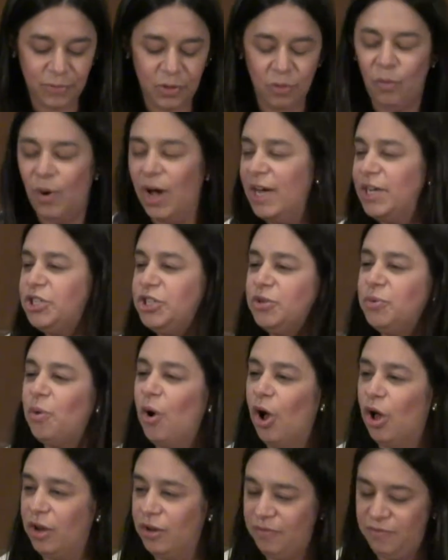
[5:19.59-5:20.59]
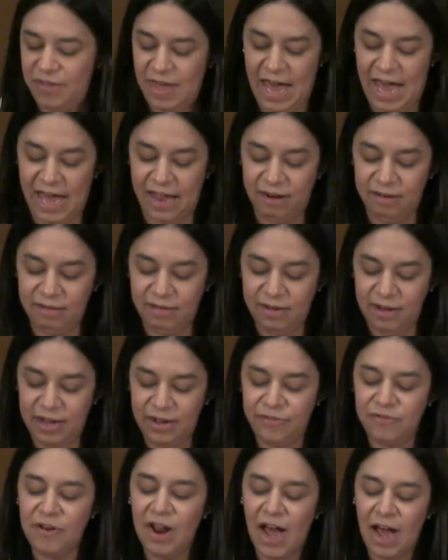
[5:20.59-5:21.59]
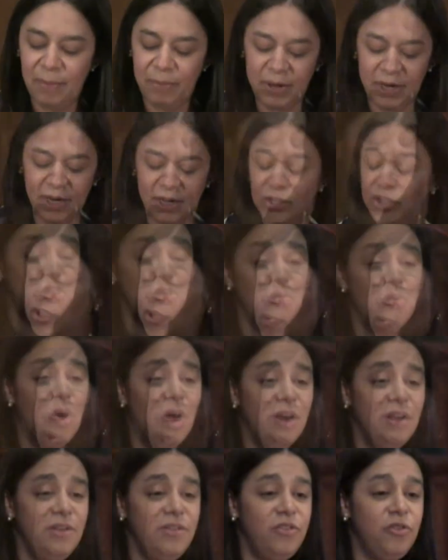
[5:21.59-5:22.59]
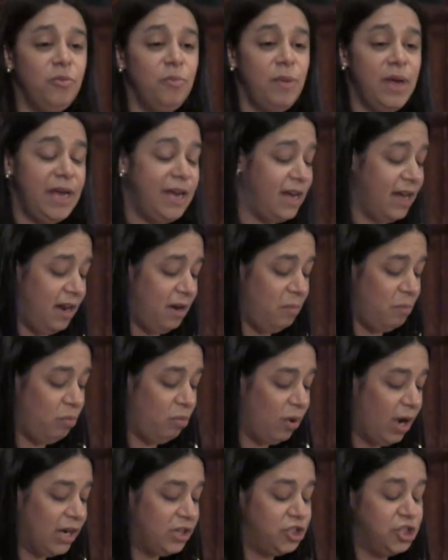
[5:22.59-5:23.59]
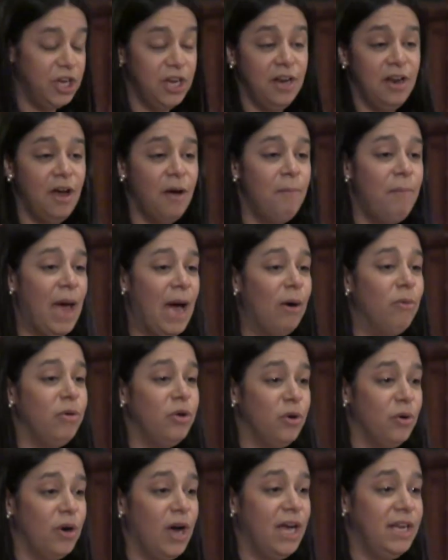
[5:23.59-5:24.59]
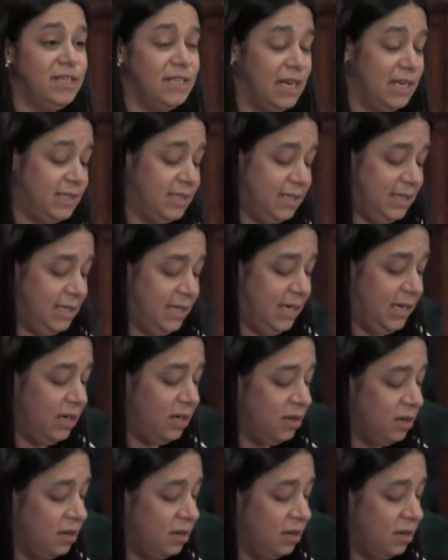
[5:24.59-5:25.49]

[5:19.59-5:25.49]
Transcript: Why do all of that, if not because you wanted to make an impression about your identity?